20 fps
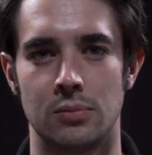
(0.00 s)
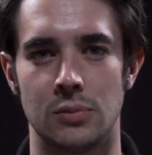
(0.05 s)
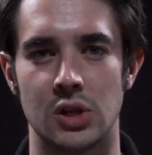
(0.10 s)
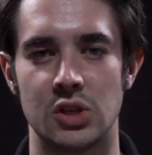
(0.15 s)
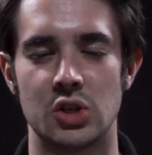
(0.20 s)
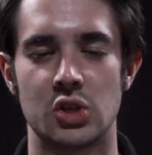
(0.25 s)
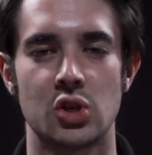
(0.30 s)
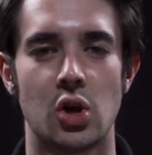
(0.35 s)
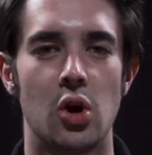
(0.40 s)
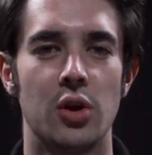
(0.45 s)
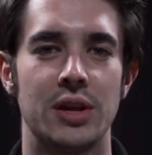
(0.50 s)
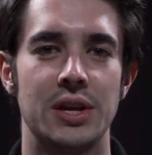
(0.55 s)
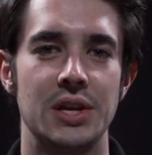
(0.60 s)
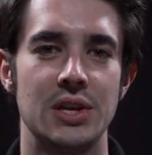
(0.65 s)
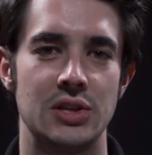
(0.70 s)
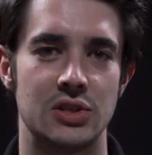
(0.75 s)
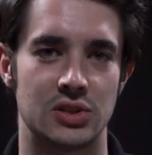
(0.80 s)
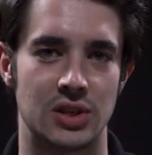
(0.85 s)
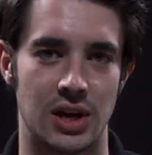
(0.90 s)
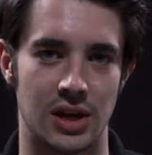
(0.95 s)
This is called
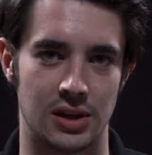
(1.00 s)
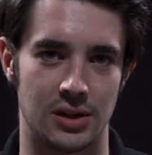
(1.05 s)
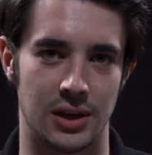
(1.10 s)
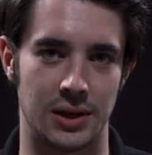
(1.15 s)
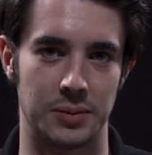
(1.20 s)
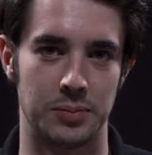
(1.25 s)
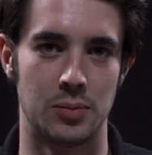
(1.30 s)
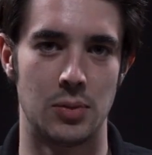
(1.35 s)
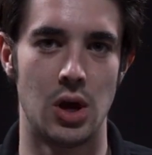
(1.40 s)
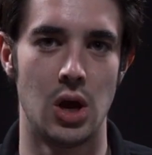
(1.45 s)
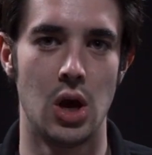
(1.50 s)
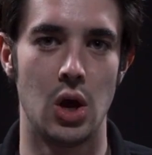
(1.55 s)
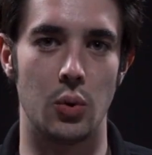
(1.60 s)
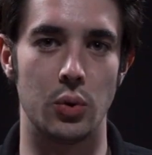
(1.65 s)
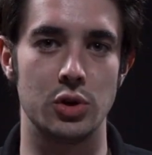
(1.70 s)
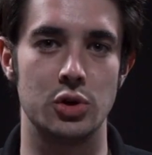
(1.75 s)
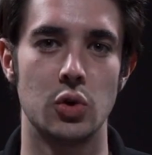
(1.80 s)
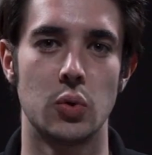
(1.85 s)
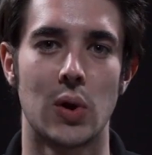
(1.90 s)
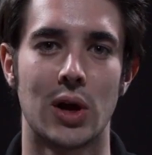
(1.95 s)
heat cycling.
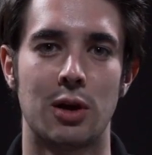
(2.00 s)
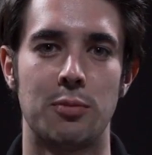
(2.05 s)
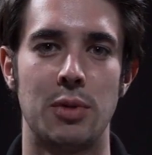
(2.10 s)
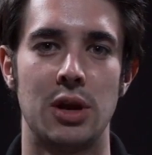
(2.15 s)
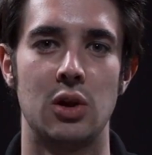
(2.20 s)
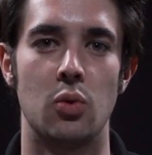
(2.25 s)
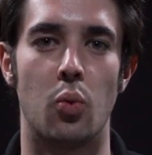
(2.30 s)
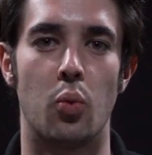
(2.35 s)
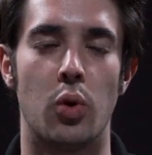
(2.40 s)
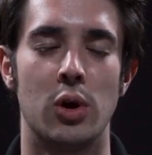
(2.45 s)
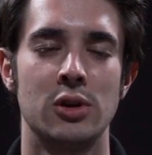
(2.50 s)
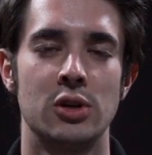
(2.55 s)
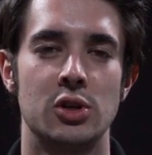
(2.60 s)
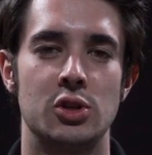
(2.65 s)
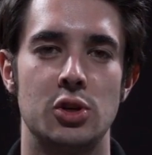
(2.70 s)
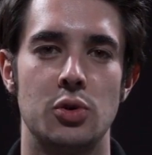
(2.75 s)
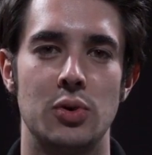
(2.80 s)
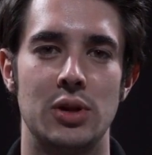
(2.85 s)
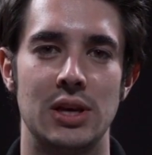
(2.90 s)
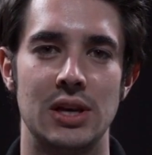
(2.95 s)
We do recommend 1 to
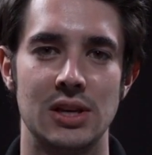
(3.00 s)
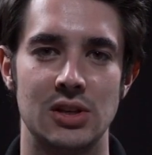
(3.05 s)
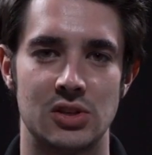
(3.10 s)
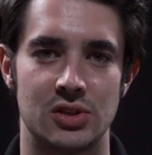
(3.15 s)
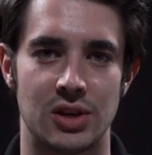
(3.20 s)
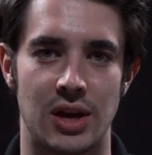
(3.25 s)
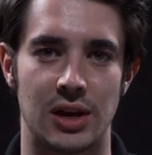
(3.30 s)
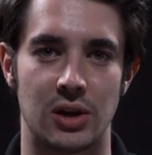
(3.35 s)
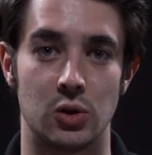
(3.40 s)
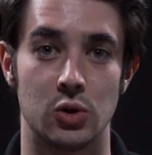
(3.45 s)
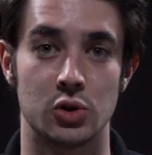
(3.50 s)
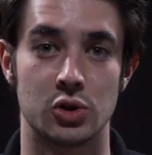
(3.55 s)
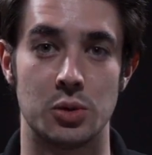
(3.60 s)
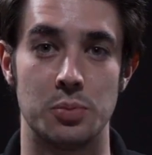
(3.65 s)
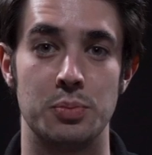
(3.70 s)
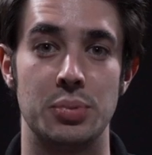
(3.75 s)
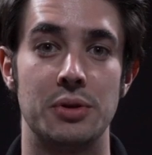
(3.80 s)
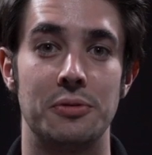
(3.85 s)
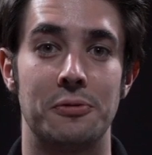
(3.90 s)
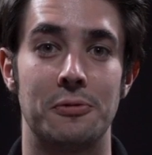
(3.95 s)
2 heat cycles
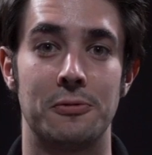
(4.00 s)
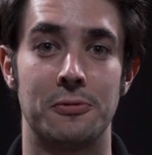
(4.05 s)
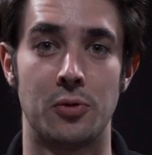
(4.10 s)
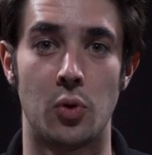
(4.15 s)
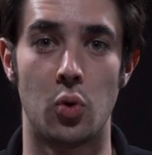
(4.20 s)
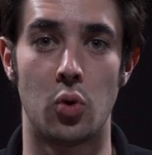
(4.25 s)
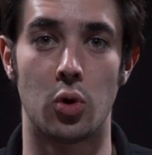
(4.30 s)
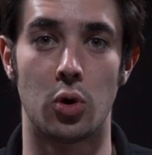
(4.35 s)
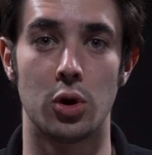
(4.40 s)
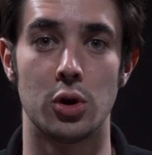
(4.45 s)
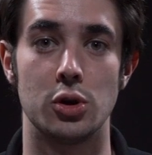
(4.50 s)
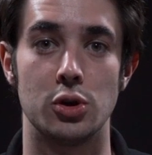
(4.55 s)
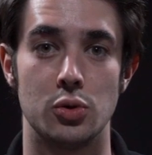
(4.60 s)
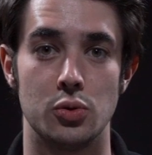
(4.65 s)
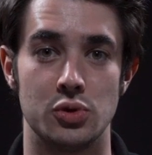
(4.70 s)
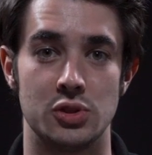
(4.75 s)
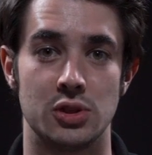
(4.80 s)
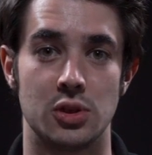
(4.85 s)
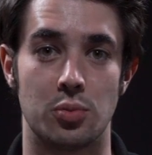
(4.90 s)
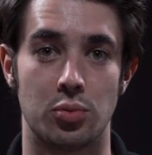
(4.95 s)
before
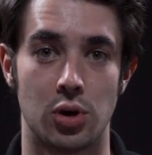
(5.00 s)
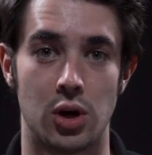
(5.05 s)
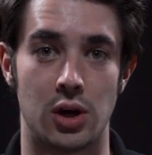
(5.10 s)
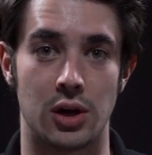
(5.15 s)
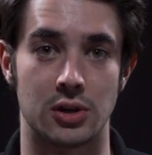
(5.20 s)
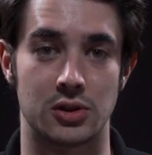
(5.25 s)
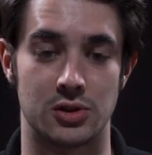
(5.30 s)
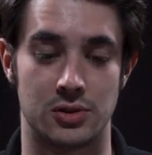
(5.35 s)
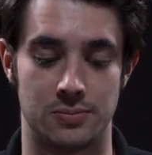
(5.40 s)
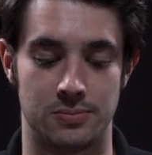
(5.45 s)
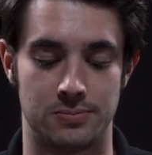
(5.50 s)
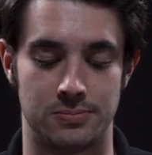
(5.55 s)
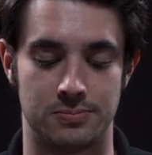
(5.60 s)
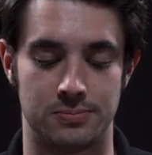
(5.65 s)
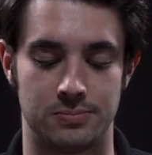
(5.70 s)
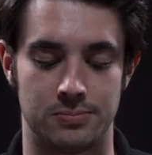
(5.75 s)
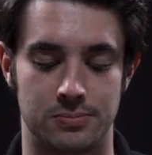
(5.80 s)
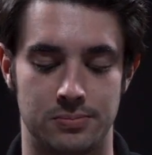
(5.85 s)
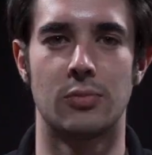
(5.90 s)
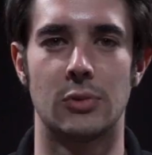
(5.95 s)
using the product.
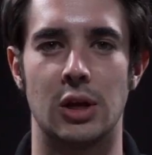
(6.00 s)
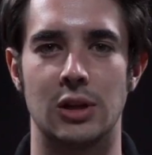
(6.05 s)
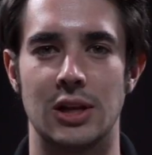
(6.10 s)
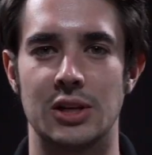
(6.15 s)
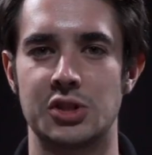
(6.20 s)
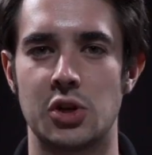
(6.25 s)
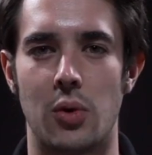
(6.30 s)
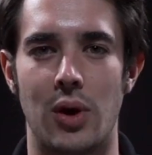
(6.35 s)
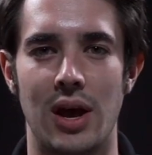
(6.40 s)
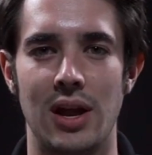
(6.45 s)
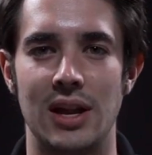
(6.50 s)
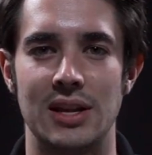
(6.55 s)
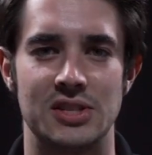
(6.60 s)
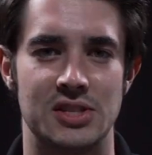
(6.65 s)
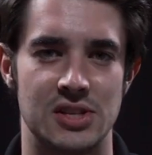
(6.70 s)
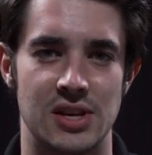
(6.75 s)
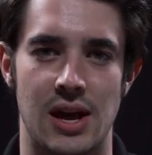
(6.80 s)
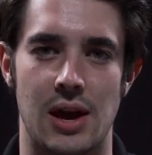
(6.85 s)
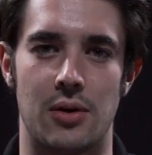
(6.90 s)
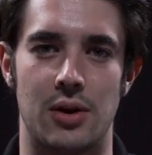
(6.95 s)
Let's go ahead and
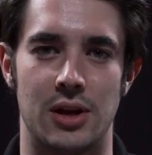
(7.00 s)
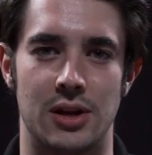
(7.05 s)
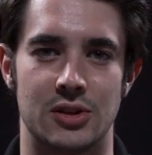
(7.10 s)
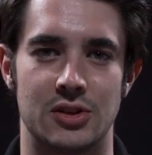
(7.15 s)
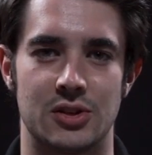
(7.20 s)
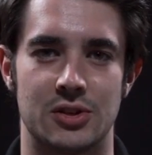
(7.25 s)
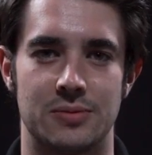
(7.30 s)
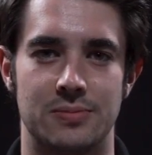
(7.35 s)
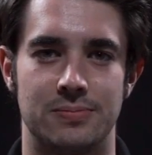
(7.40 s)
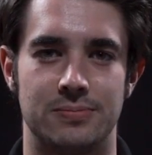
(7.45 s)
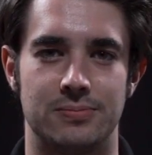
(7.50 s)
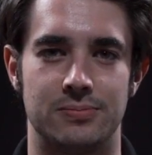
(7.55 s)
see how it hits.